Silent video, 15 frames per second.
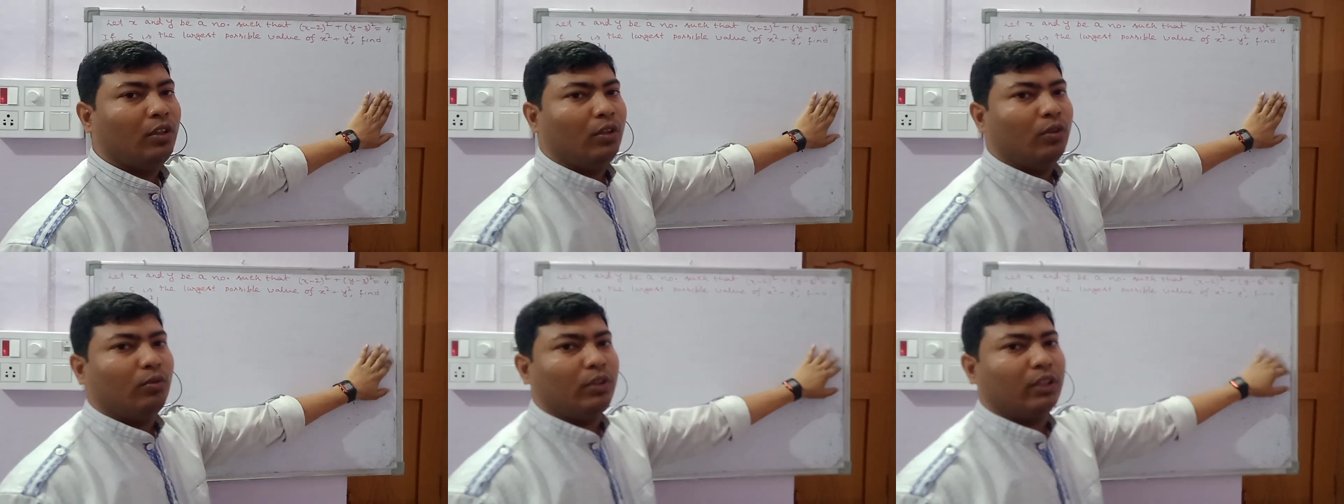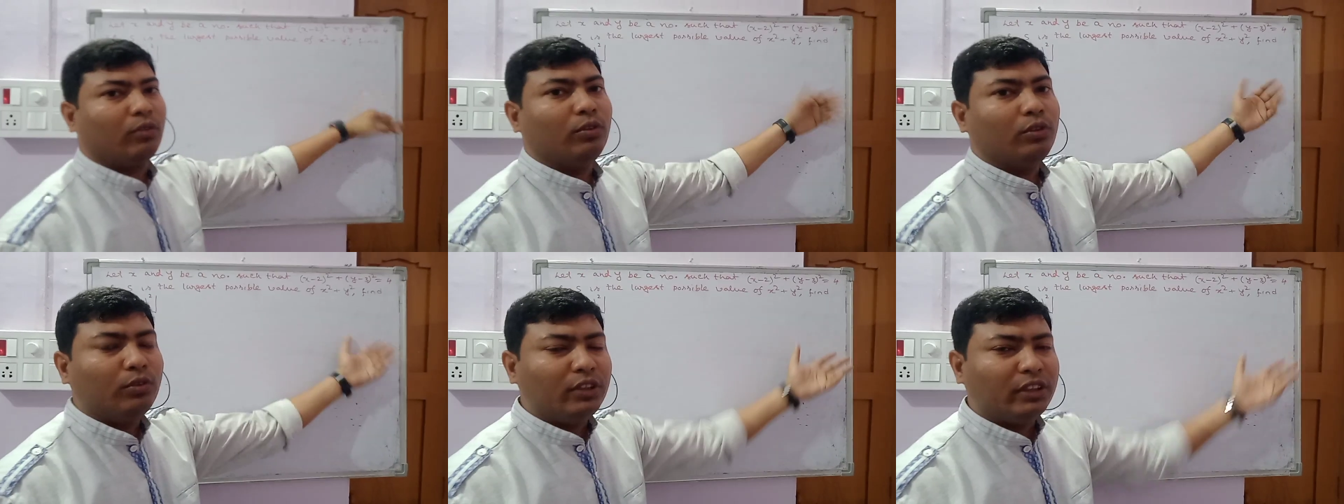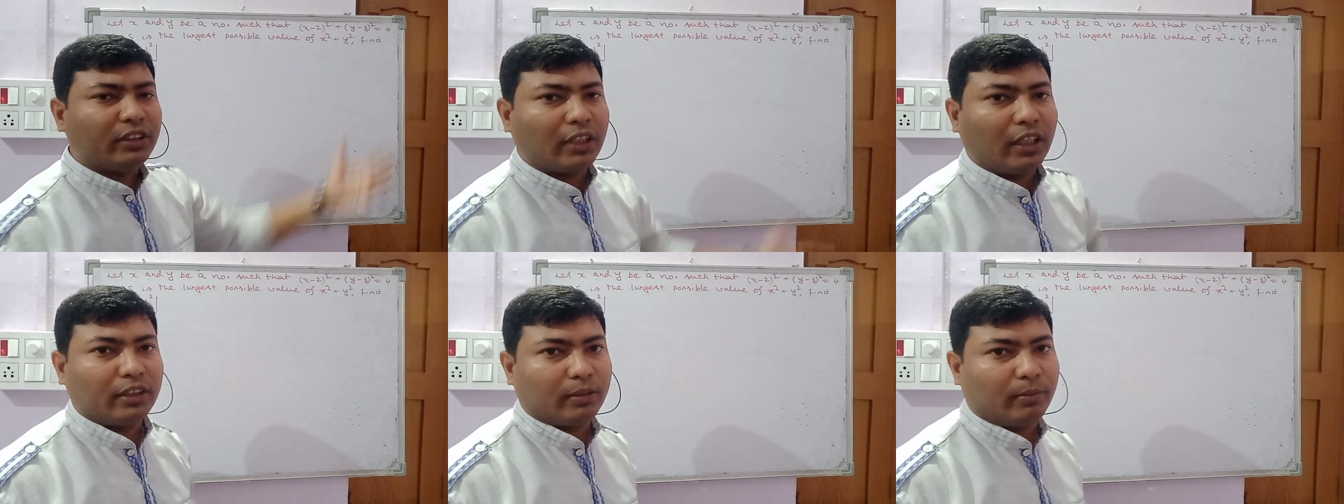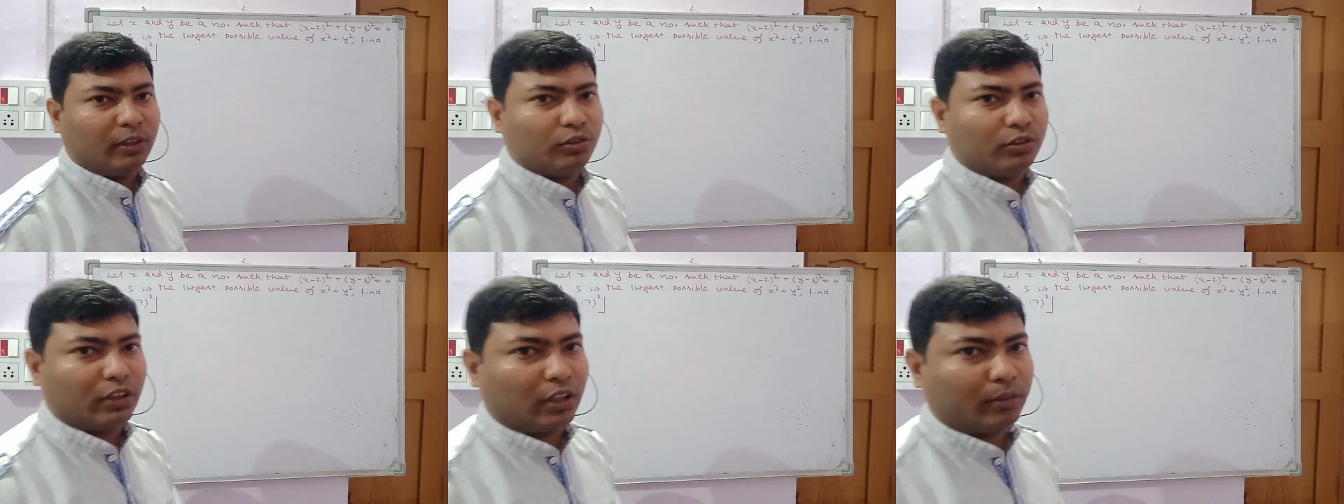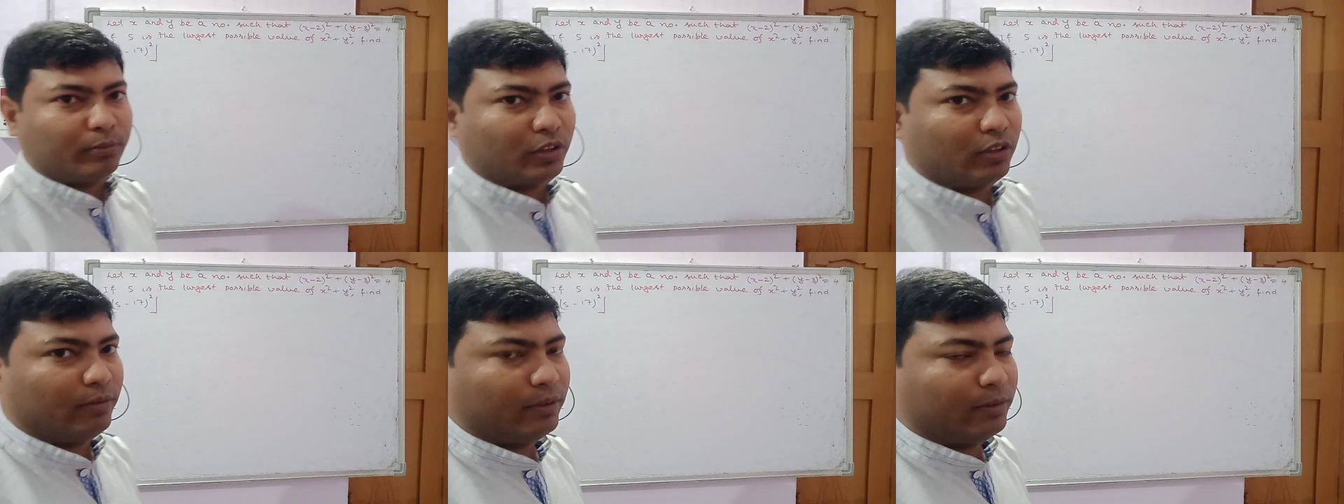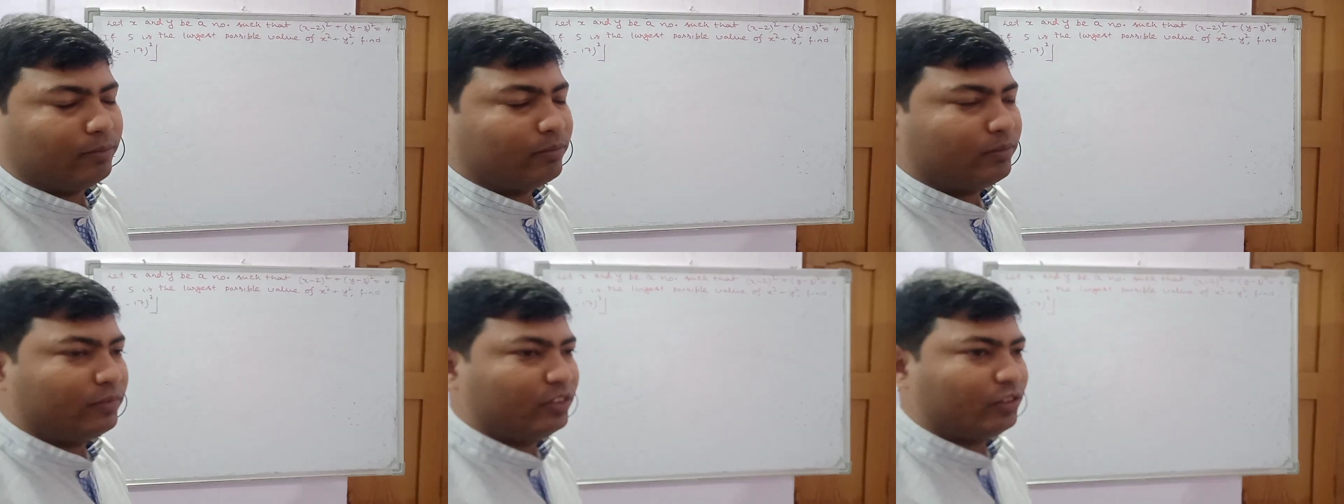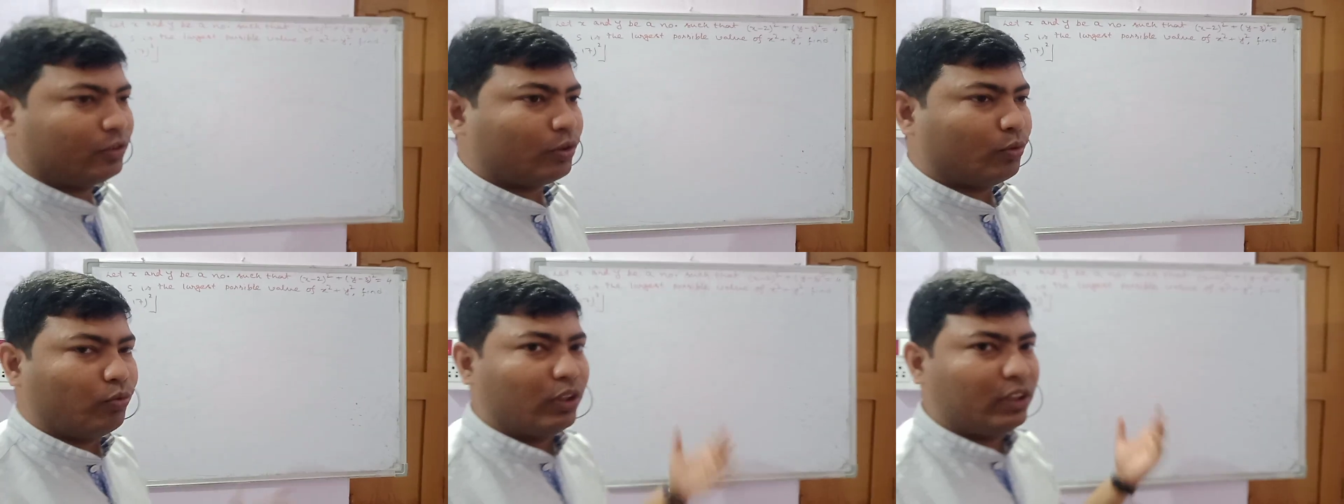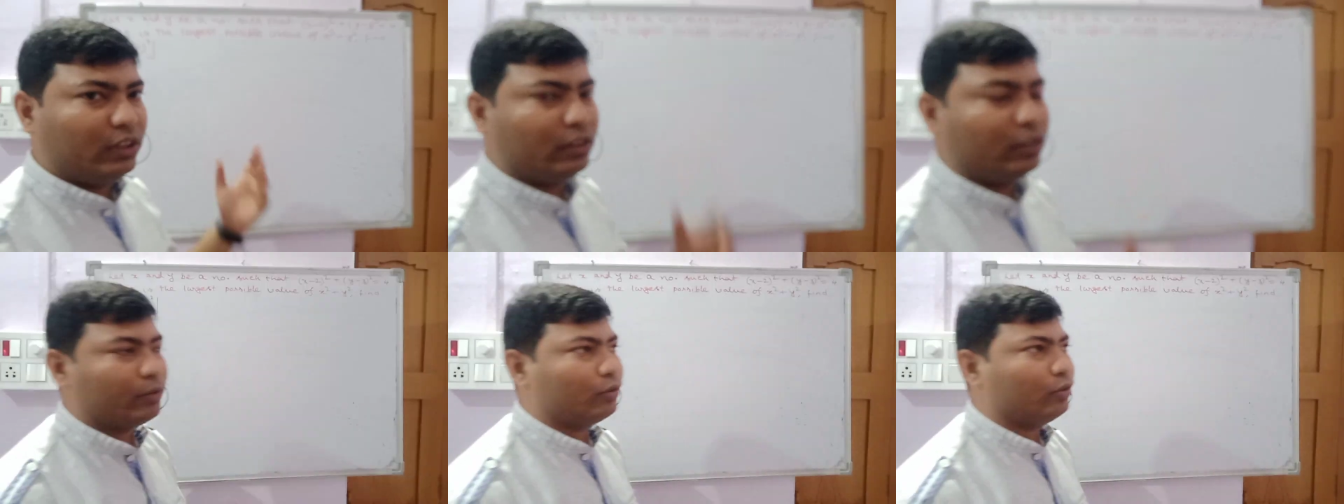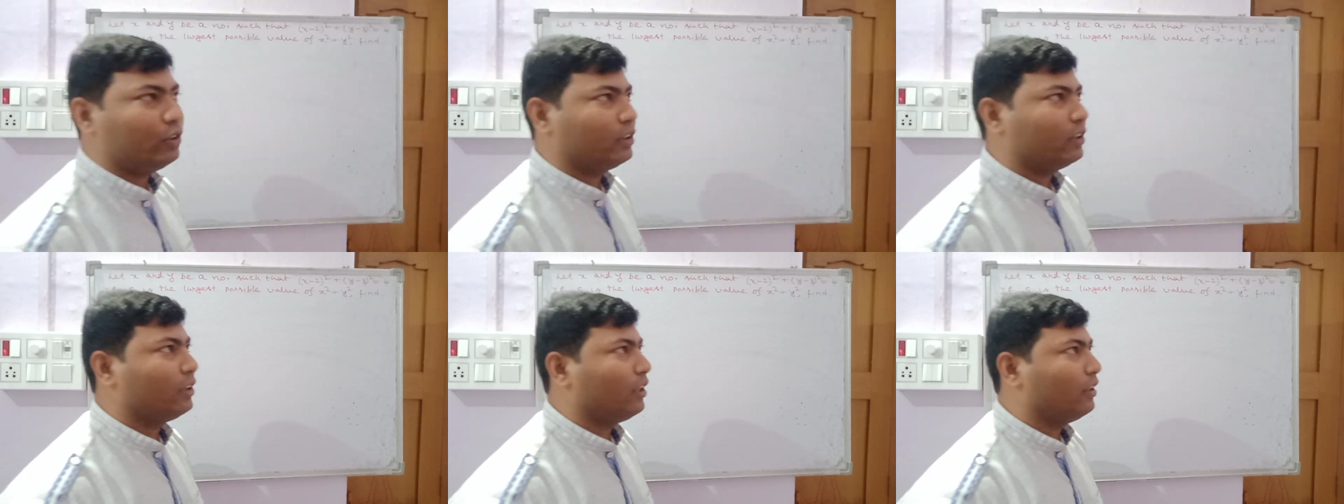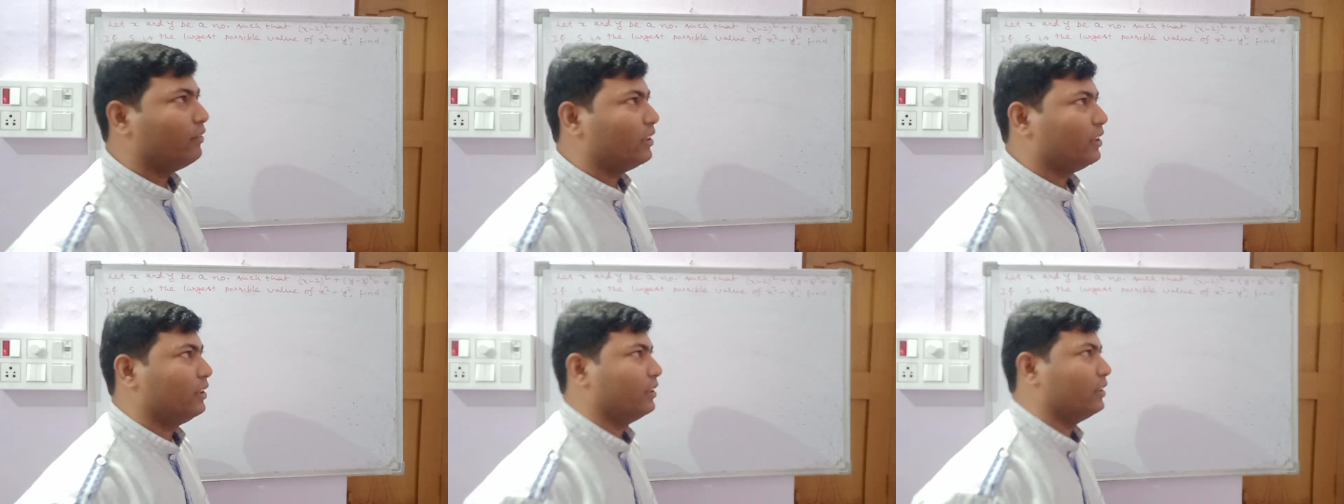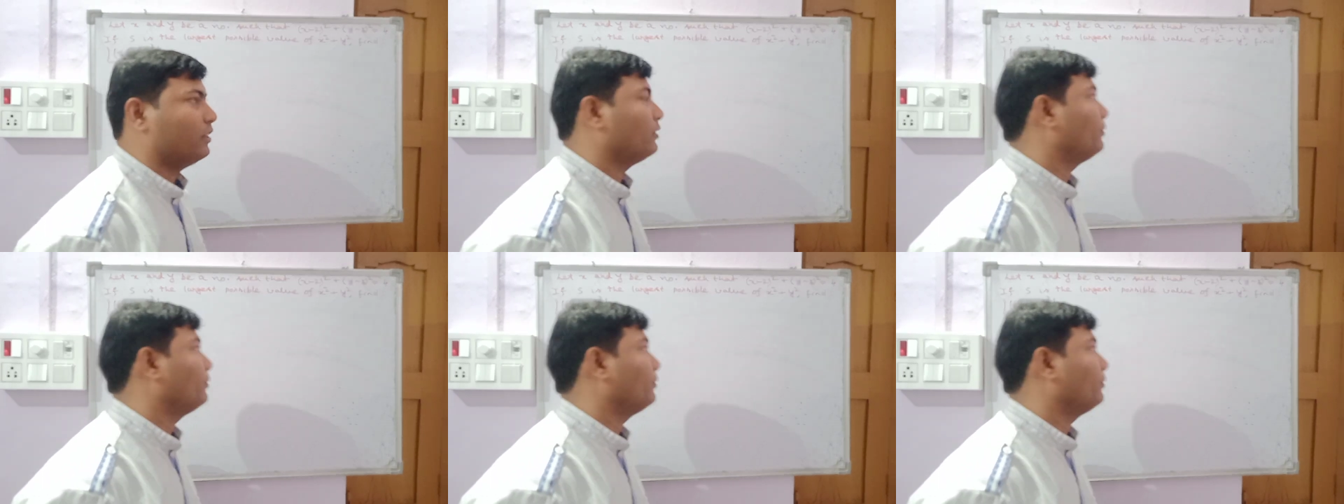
We are going to discuss about the problem. So what is the question given here?